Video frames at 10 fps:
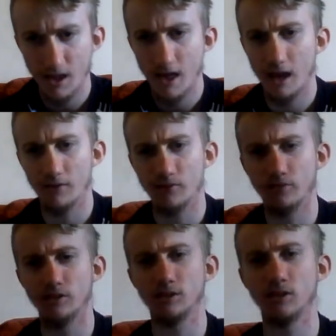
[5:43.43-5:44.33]
After
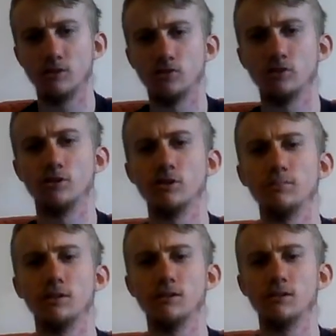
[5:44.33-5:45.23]
finishing as runners-up
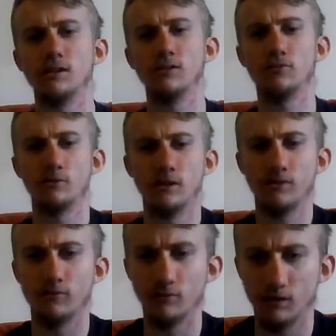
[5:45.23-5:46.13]
in
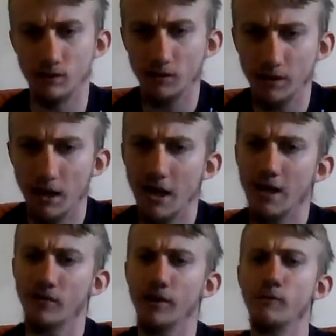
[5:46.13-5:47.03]
1948-49,
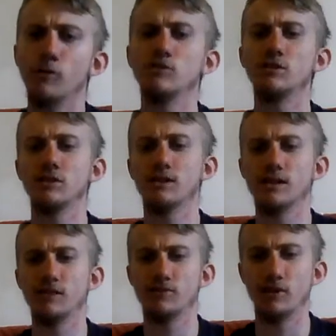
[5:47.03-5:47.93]
they won
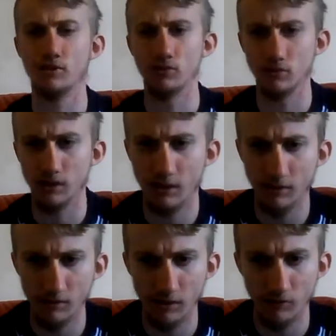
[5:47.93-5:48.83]
successive titles in
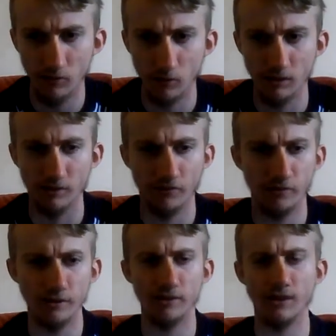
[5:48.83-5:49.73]

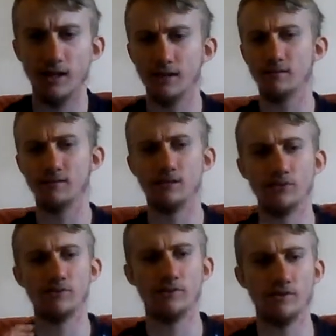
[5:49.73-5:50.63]
1949-50 and
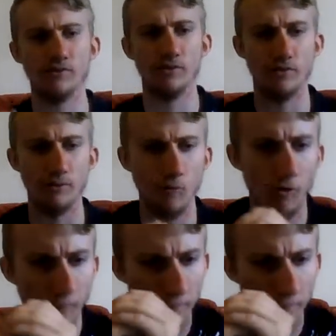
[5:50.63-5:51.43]
1950-51.